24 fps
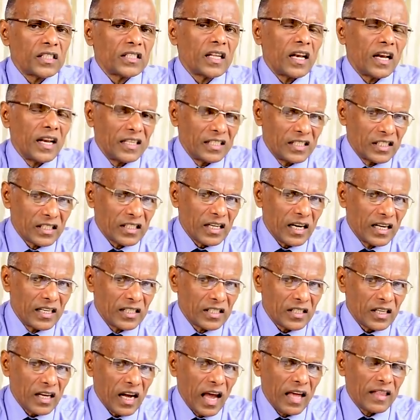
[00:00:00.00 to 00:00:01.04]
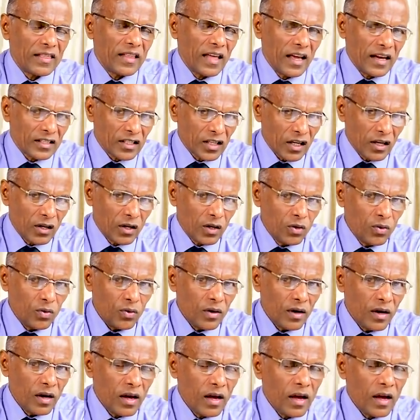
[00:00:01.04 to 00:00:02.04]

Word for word: in the legislature and the executive,